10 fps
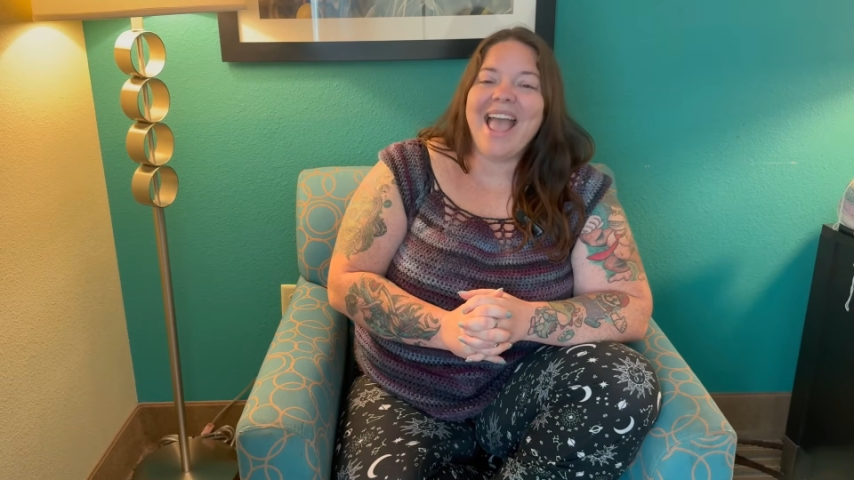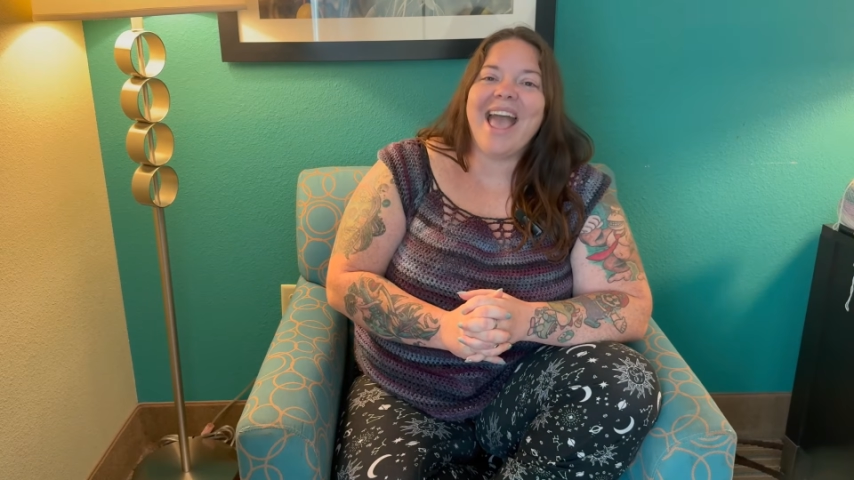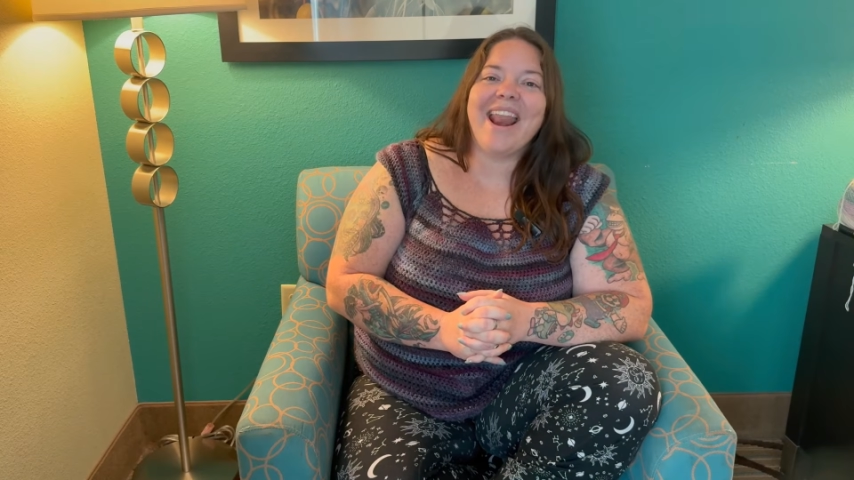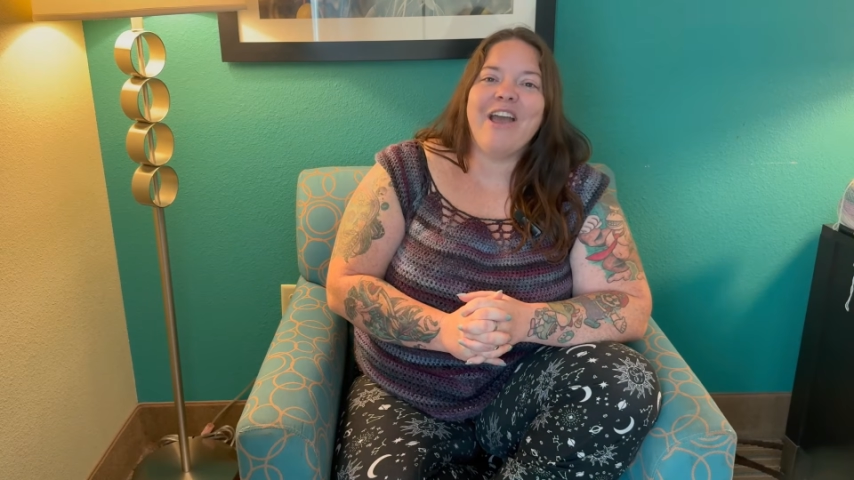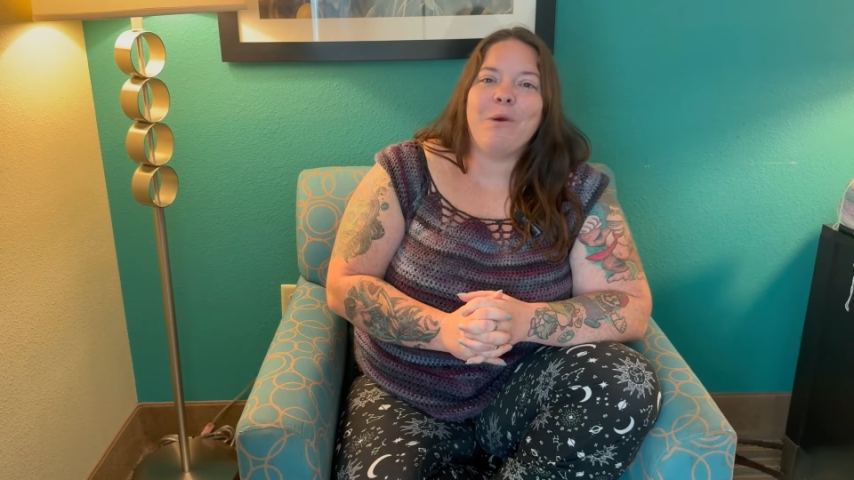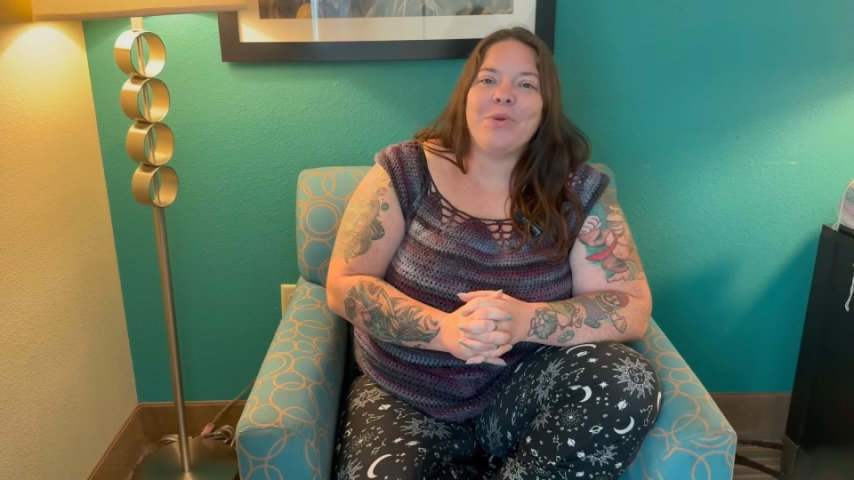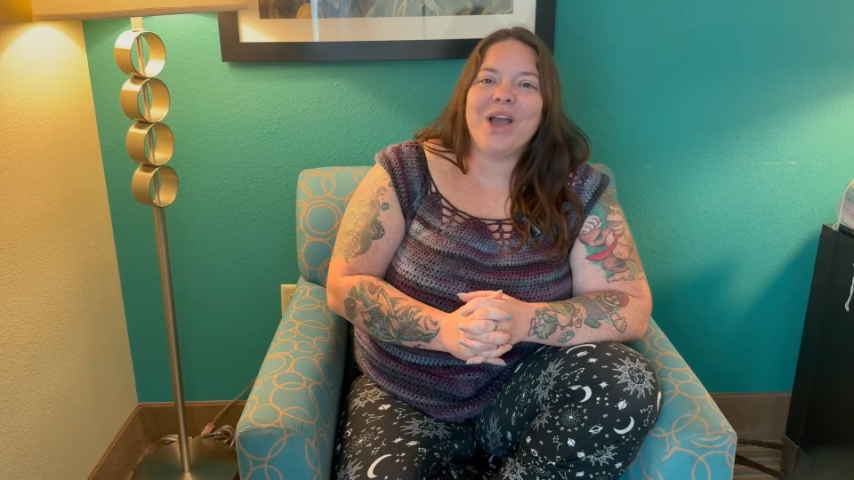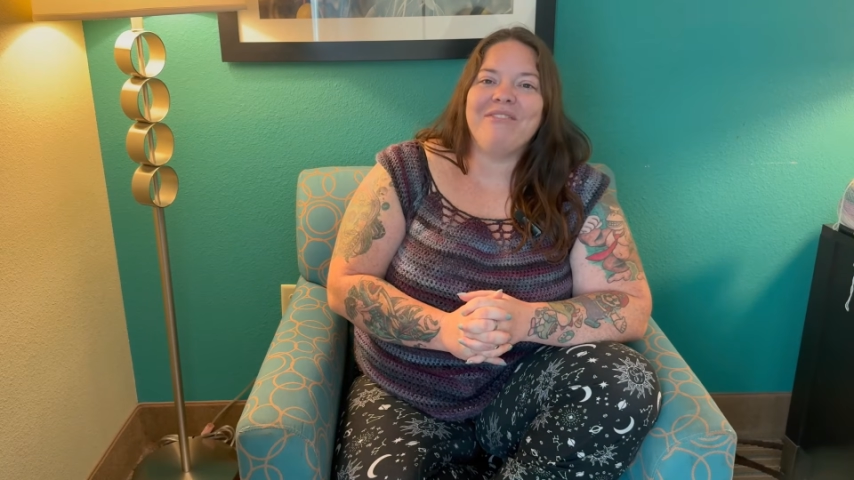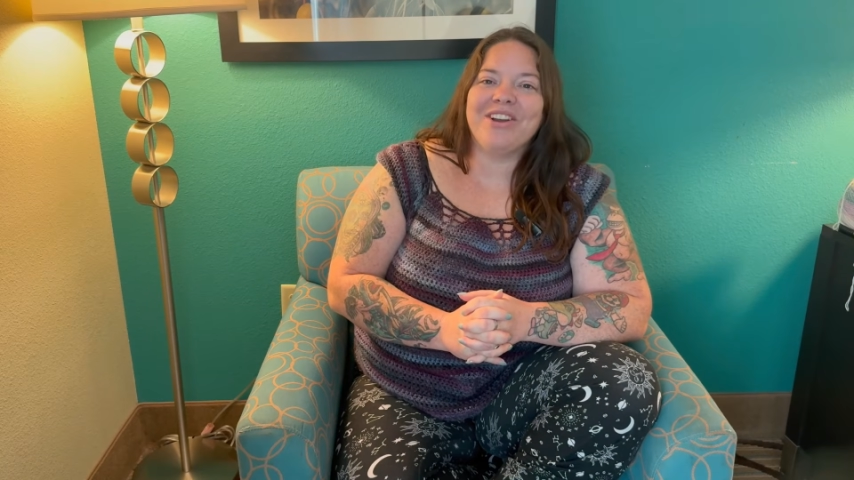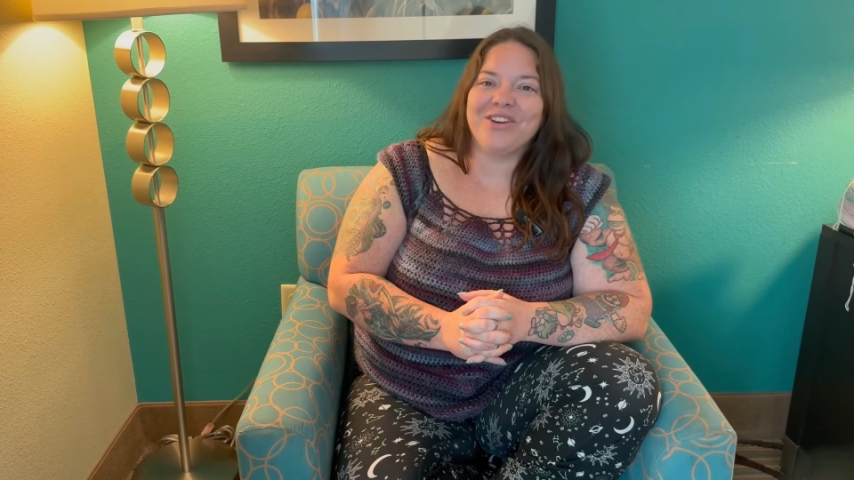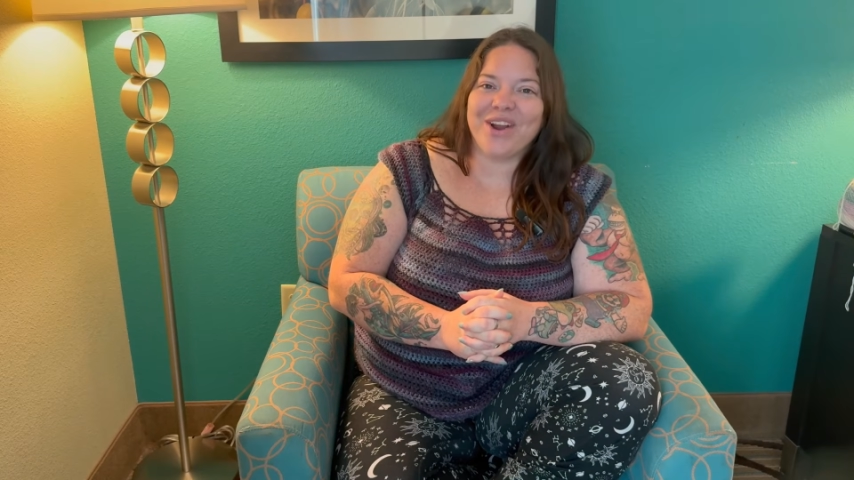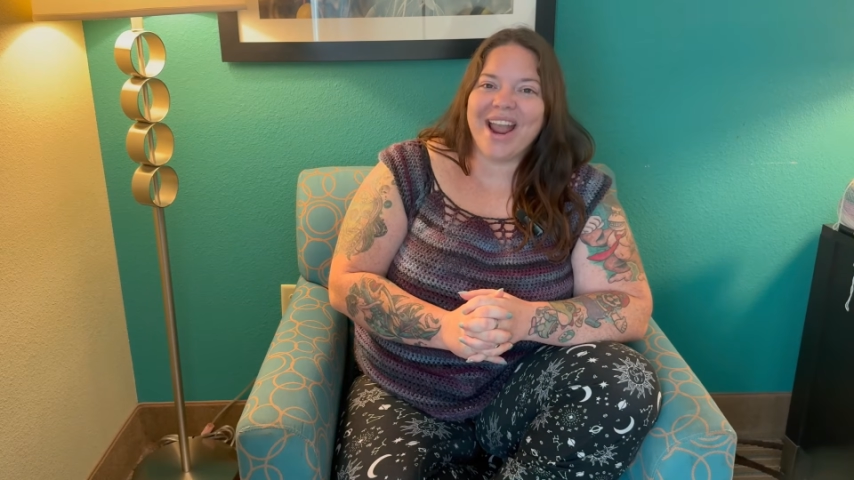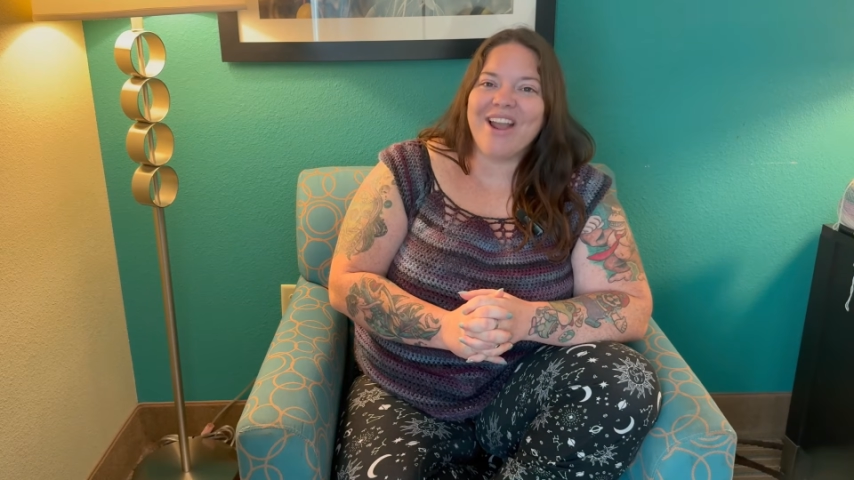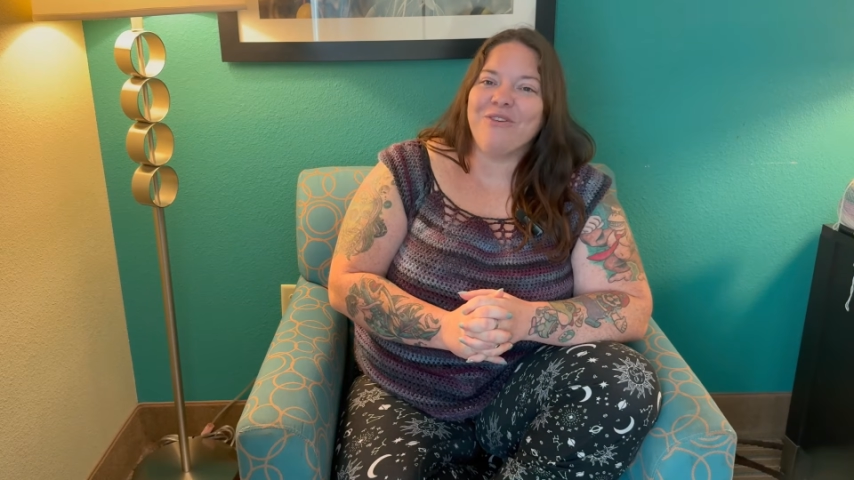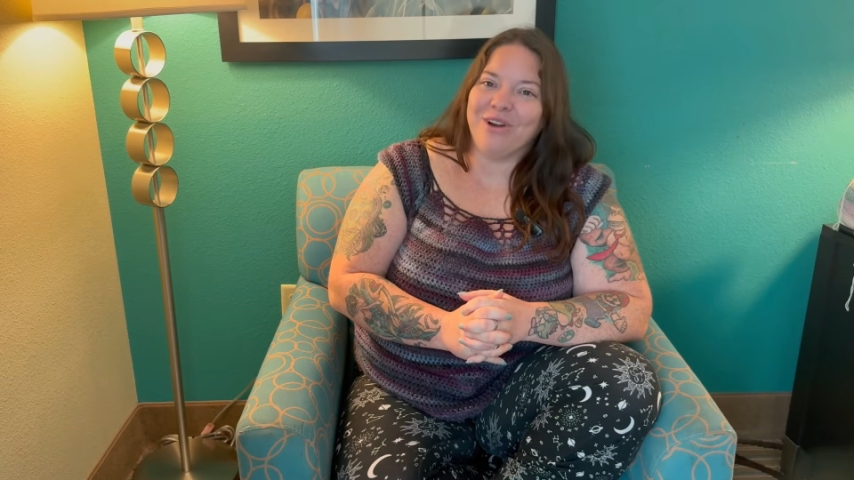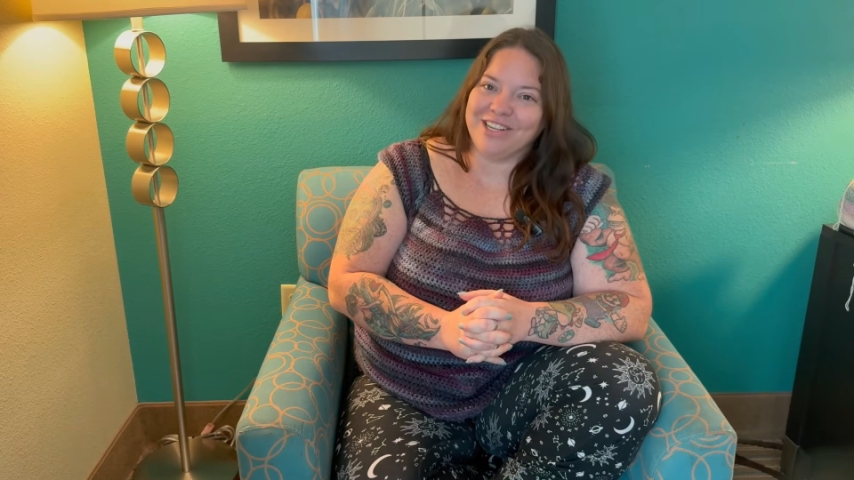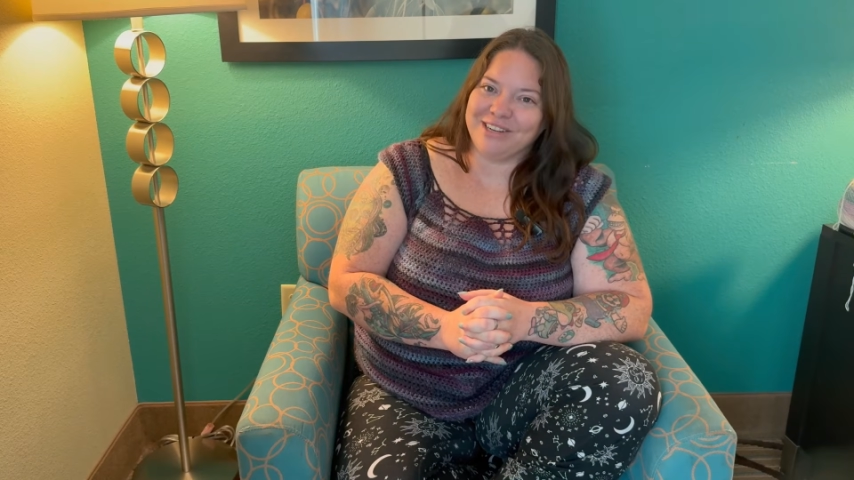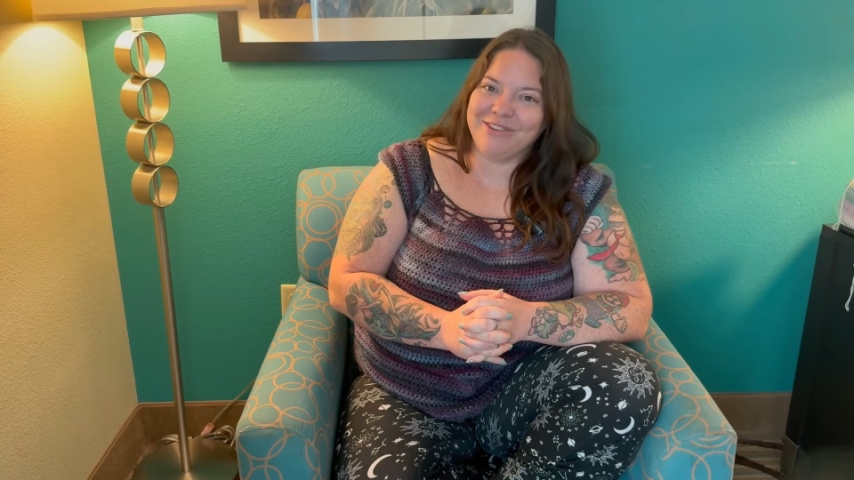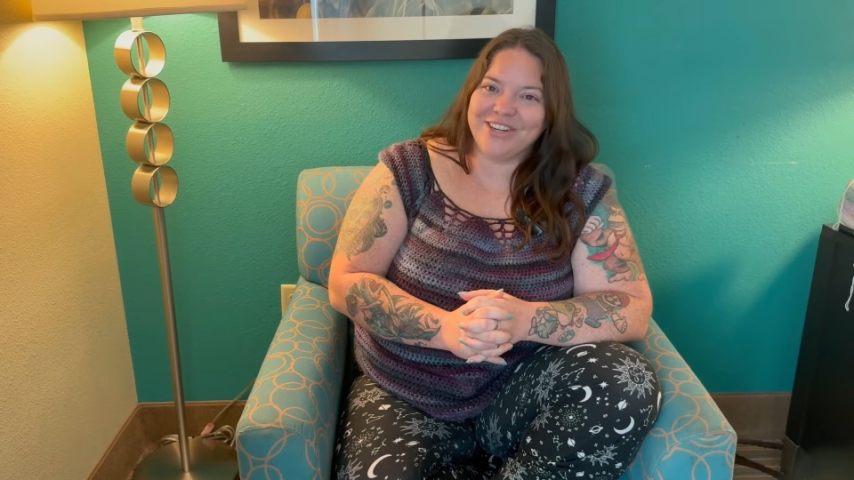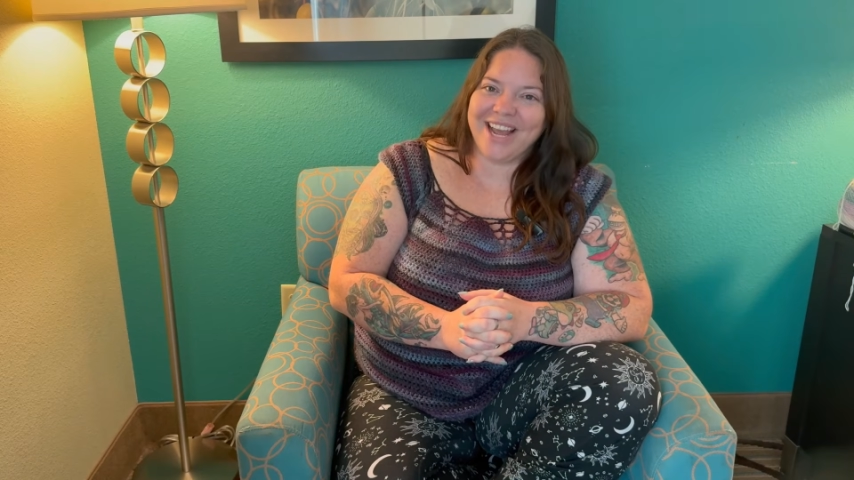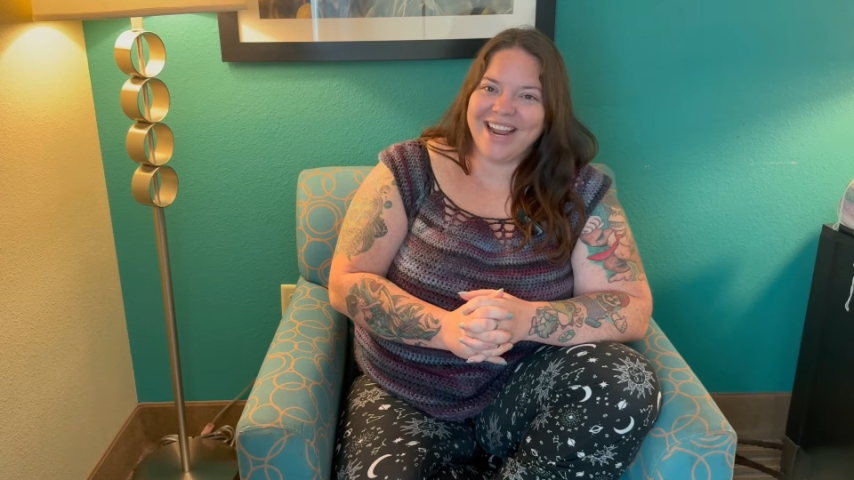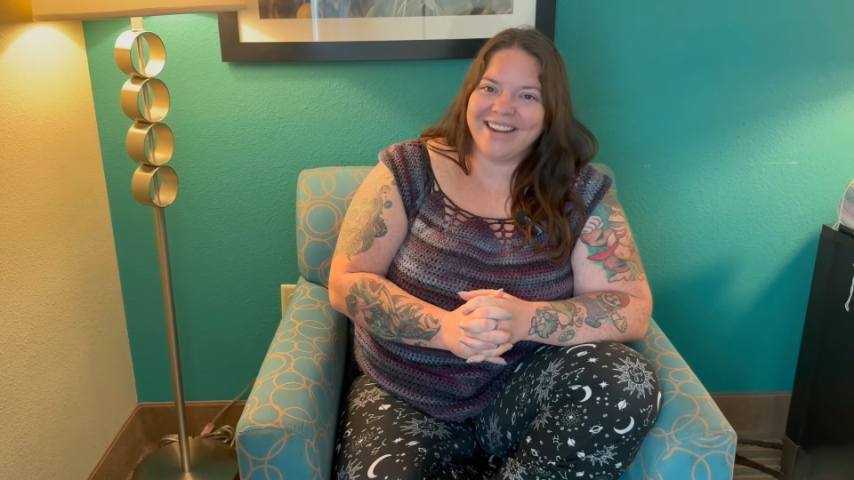and I hope you have a great rest of your day.